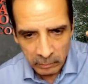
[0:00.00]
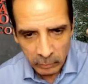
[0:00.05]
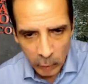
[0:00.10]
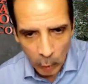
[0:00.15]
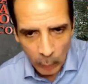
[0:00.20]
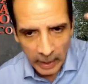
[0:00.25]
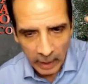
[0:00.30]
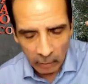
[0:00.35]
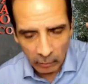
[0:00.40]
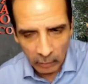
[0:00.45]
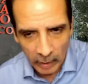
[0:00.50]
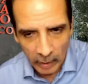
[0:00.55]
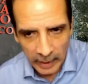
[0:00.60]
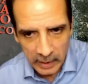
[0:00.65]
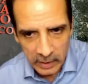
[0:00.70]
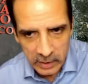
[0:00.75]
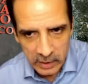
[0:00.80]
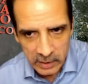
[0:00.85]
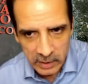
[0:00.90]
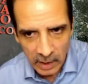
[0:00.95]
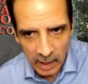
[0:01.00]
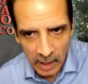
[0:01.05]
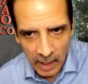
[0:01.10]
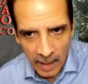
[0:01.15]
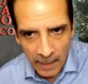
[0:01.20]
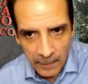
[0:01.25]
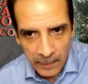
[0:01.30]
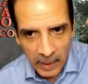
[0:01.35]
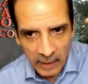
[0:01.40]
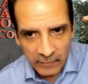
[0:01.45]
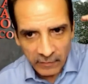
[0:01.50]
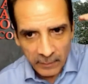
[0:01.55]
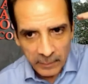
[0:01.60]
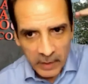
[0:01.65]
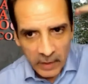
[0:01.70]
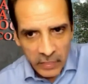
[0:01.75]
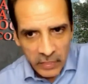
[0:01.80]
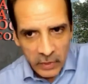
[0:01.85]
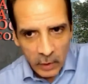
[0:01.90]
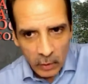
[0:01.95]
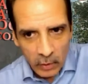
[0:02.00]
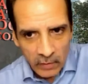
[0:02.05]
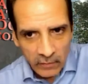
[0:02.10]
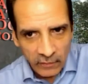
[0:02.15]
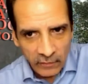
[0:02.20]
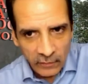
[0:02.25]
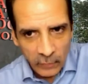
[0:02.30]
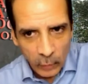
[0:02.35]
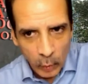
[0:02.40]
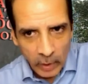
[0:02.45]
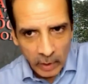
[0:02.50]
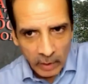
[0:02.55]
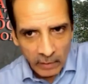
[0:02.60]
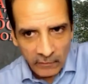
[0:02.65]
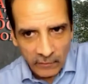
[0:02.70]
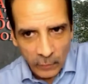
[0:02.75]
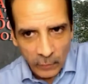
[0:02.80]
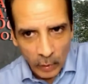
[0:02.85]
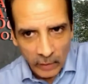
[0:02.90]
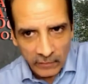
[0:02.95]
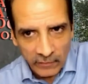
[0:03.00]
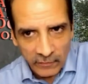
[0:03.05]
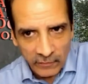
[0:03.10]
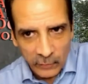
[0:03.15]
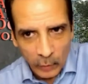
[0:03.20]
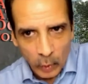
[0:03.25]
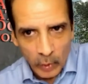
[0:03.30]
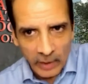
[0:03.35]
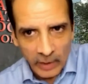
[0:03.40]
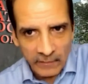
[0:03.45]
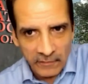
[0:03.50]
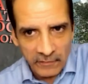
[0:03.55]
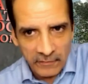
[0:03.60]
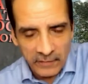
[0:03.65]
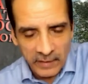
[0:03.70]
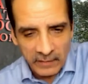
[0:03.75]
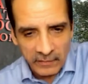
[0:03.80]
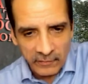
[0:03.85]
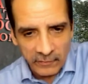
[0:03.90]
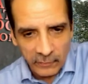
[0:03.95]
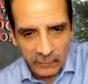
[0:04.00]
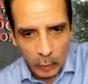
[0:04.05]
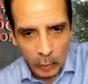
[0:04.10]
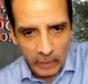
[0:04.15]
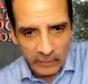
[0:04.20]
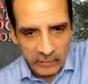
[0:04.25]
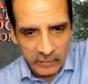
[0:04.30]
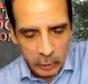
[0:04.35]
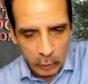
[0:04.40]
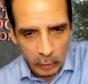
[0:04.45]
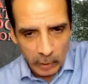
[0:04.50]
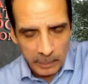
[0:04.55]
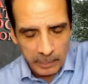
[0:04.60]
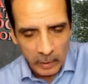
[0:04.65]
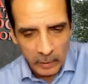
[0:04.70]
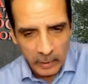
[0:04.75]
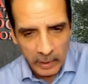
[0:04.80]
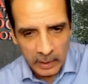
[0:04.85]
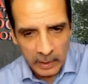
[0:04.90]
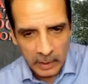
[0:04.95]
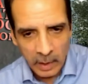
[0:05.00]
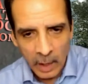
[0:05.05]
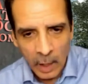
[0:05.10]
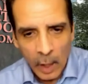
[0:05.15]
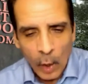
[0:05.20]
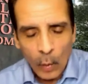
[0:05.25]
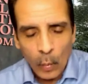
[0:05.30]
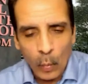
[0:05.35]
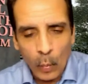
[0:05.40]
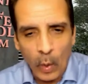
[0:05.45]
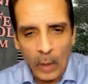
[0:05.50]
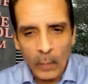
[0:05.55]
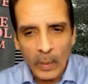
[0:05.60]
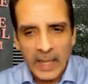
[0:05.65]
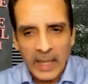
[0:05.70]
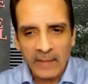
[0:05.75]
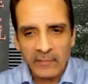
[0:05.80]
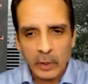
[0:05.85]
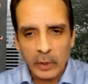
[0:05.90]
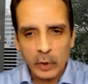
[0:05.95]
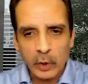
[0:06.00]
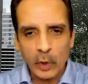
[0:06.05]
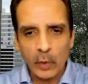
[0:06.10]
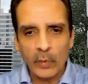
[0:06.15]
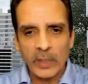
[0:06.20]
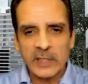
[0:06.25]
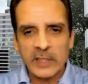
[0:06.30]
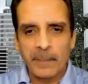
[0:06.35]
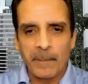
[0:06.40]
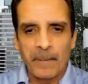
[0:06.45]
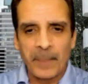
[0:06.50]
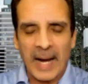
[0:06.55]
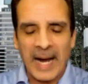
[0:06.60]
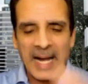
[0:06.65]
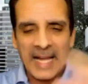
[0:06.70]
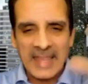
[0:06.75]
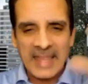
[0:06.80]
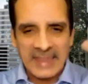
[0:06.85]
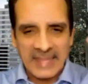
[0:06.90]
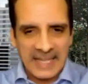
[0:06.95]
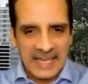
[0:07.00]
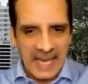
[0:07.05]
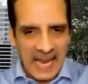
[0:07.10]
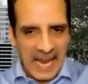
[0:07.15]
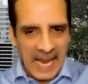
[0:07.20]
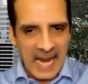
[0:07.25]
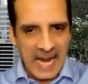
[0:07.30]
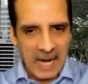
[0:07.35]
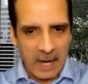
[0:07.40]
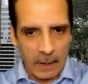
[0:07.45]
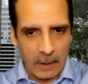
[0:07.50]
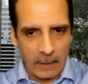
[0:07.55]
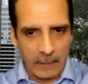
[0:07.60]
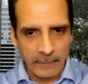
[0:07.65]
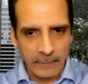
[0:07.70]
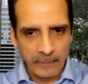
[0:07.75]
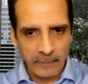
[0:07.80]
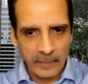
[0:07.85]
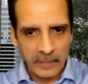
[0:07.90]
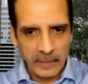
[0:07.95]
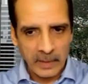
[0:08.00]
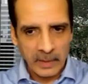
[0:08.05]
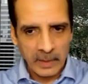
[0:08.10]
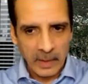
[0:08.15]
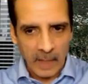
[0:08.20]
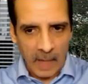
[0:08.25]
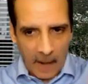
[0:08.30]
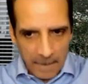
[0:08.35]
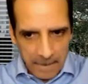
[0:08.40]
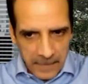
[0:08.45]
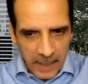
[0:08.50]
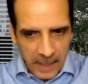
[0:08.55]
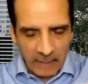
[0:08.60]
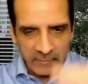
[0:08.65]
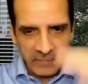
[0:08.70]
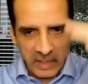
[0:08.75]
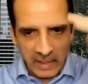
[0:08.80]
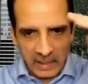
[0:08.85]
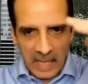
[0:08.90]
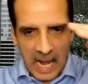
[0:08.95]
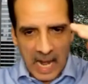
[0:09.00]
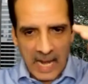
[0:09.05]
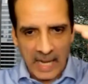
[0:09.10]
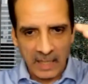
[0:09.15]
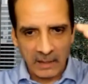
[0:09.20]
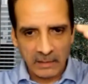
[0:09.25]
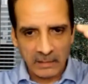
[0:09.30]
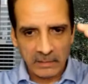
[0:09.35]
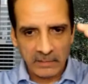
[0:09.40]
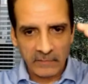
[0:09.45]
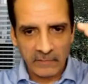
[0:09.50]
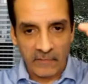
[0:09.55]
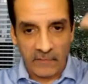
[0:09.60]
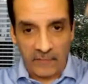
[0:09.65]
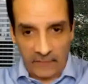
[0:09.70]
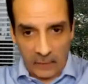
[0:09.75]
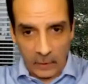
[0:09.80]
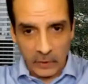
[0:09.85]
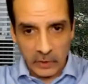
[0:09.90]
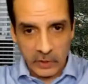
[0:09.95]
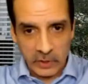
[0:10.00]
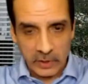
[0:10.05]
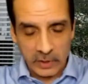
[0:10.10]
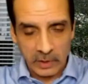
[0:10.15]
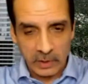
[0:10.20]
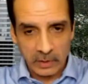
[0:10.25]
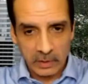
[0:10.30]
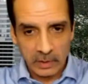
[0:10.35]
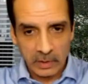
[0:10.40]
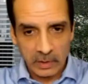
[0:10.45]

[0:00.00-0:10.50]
no air rights. But from the third floor, fourth floor, fifth floor of a story building, what we have to do is buy the air above the lot first